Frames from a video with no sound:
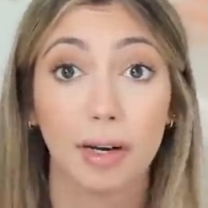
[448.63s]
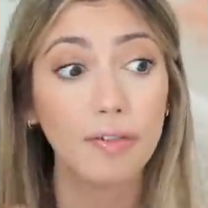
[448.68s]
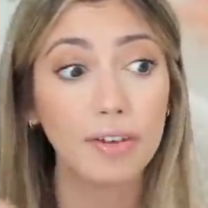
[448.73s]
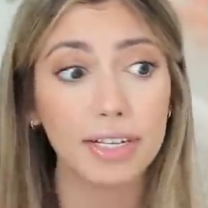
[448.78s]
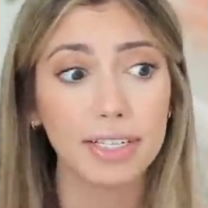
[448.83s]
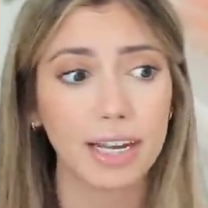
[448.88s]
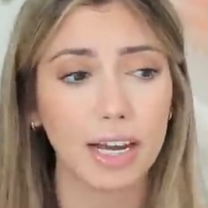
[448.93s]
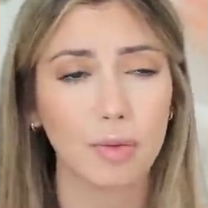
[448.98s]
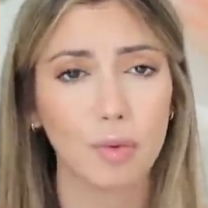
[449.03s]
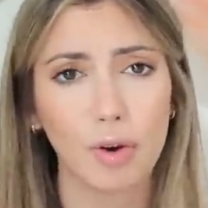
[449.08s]

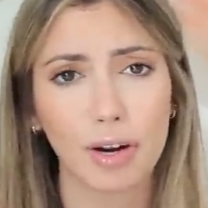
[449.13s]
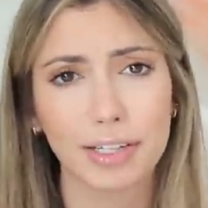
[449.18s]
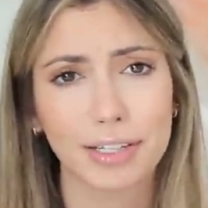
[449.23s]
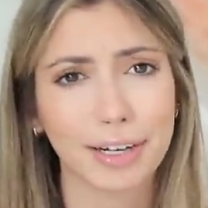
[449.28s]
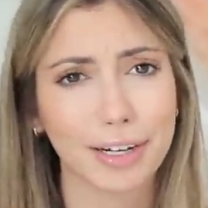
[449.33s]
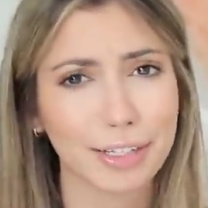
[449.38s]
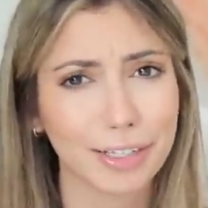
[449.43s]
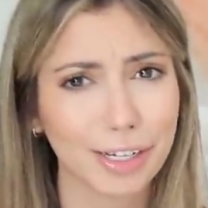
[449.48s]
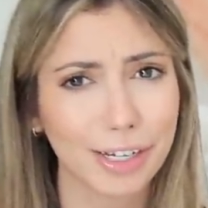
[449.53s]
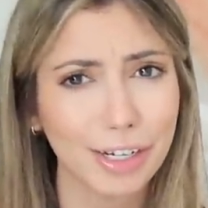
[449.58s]
Obviously I wanted
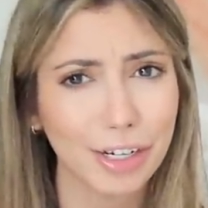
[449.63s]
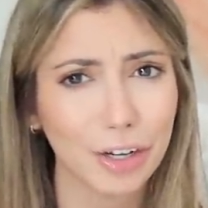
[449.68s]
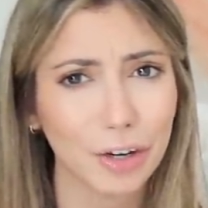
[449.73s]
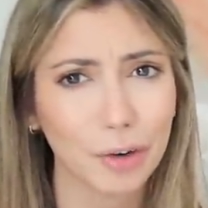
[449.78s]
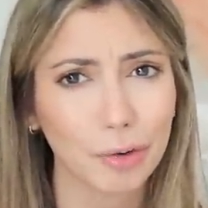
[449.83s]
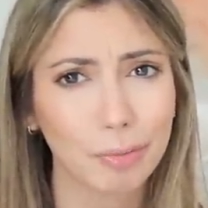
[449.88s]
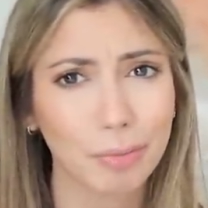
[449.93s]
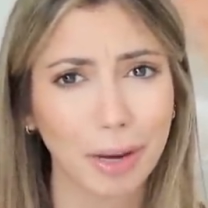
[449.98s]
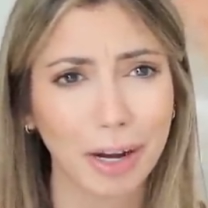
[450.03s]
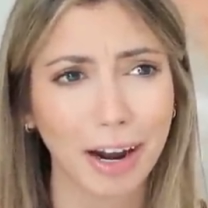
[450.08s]
to
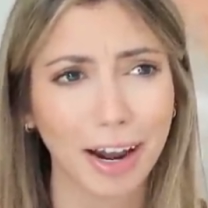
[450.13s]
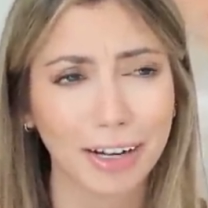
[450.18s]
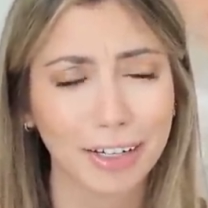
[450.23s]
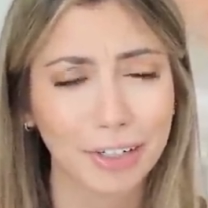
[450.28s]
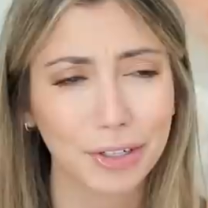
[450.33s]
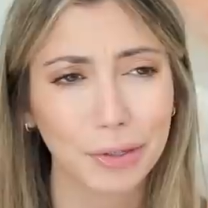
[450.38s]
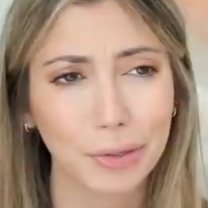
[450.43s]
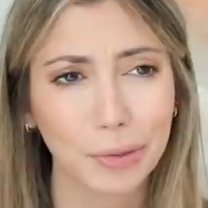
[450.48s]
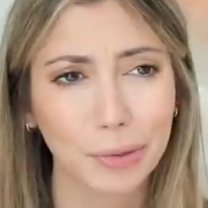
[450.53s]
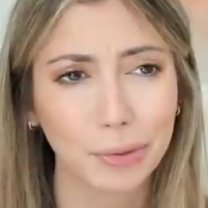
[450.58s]
continue, but I
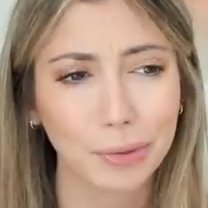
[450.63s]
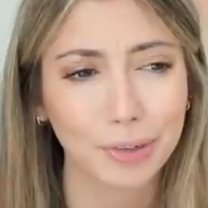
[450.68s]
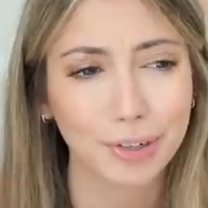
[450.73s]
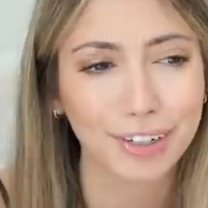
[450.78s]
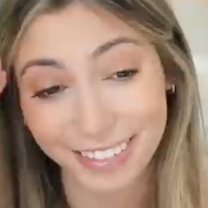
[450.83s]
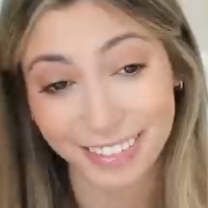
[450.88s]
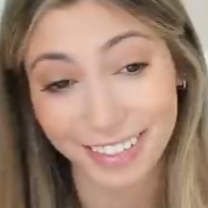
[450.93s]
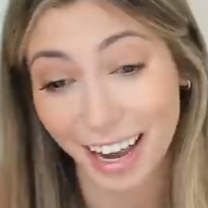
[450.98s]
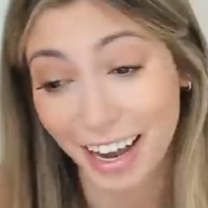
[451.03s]
knew,